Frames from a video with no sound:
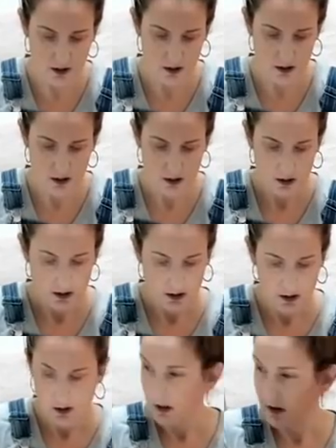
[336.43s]

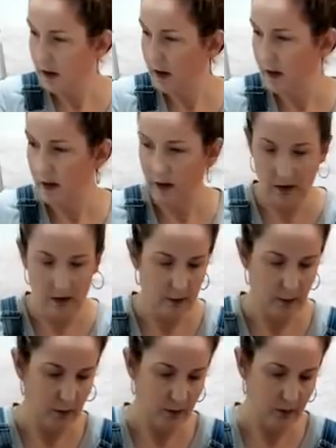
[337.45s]

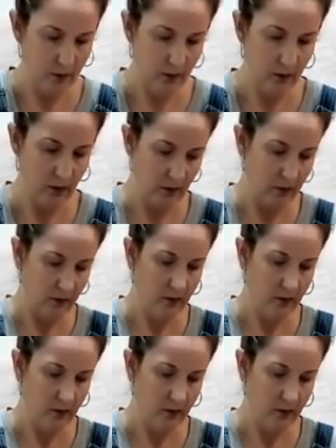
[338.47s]
(silence)